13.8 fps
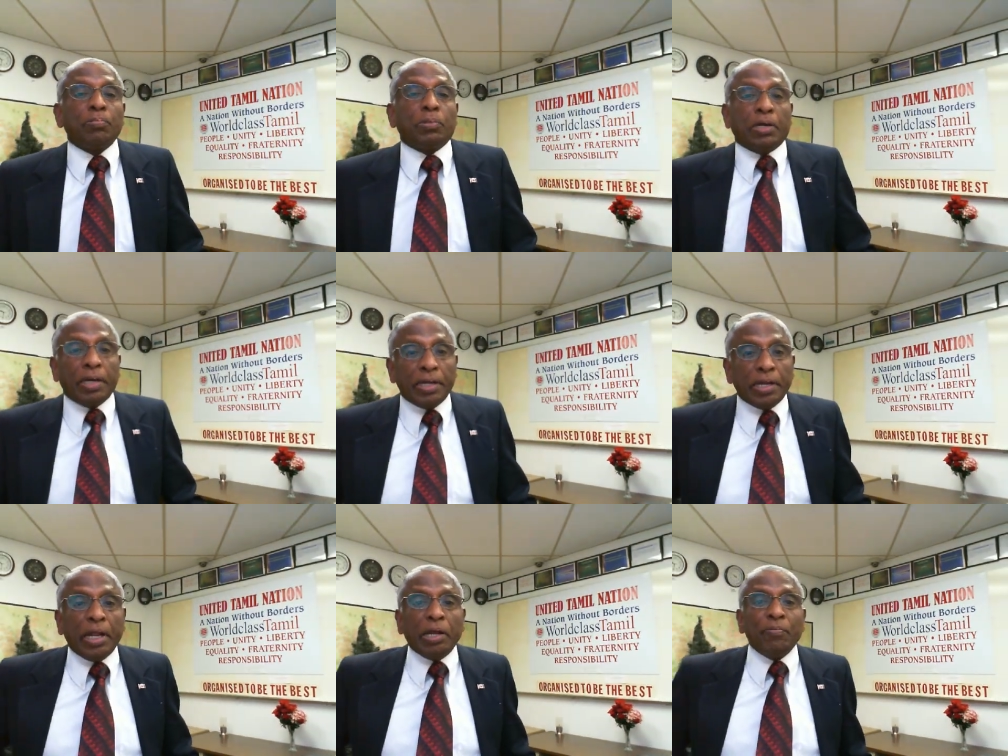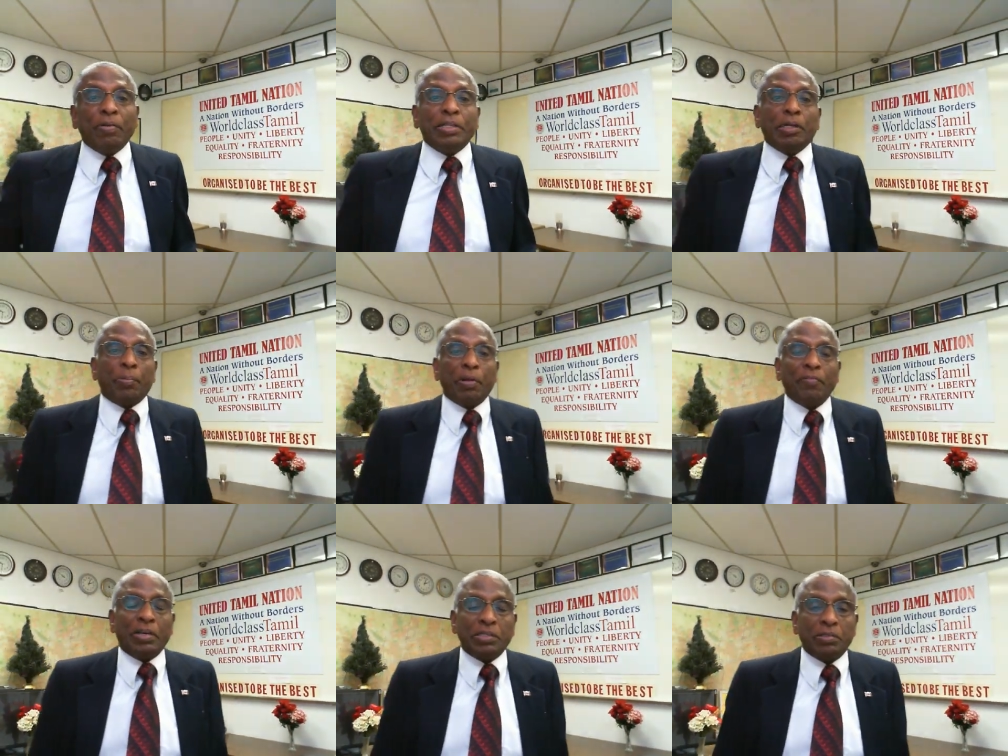Continuing with the
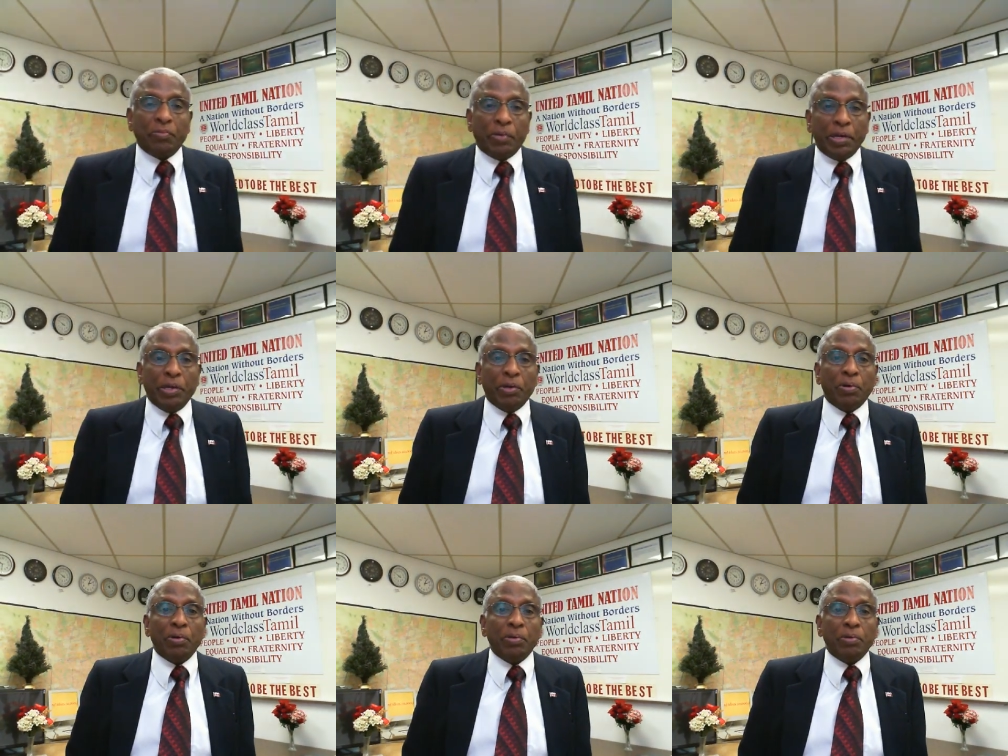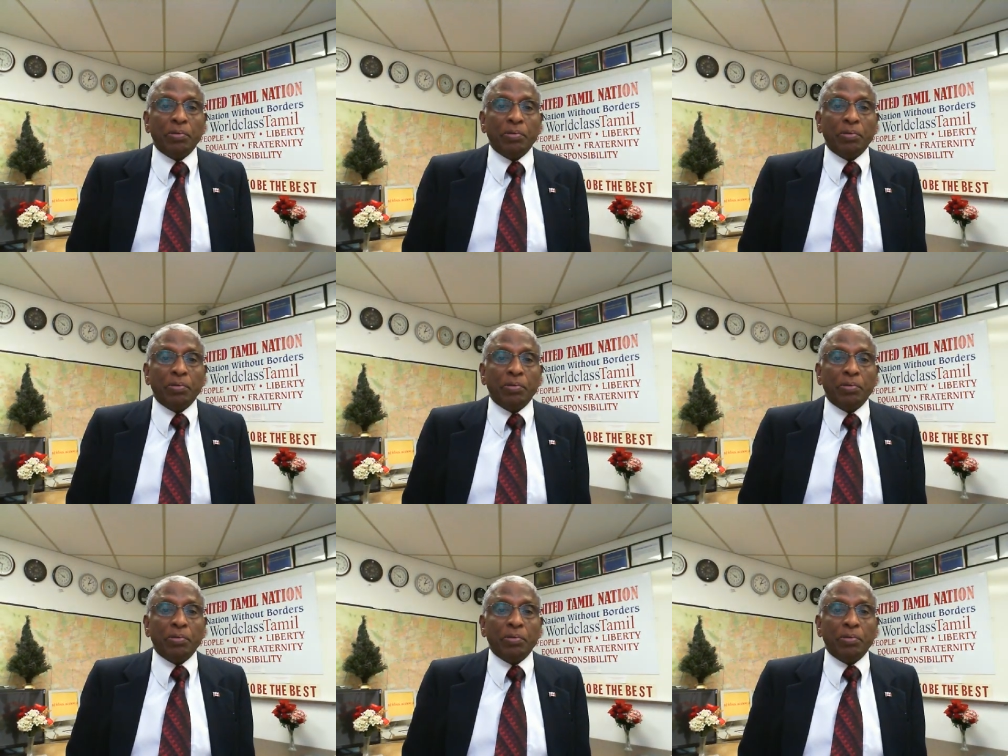previous video,